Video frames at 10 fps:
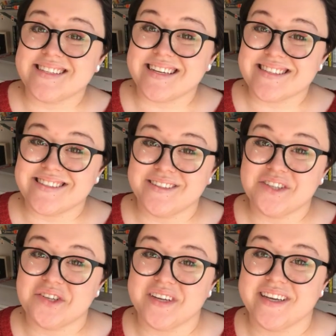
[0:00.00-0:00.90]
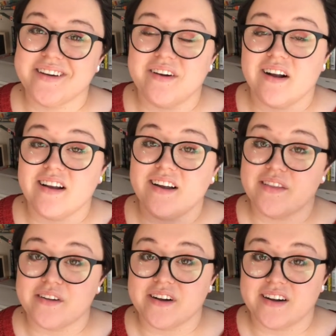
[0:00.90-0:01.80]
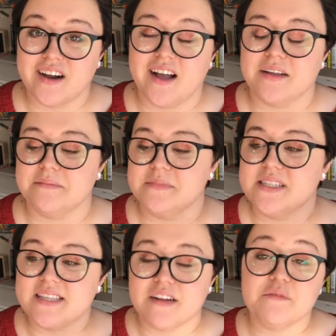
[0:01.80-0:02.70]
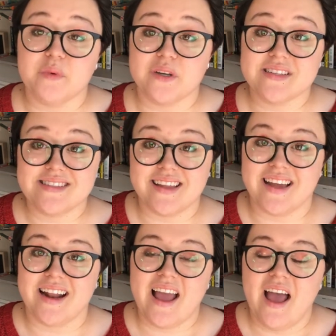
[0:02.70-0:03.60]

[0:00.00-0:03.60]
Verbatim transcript: next little trio are another um, set of books that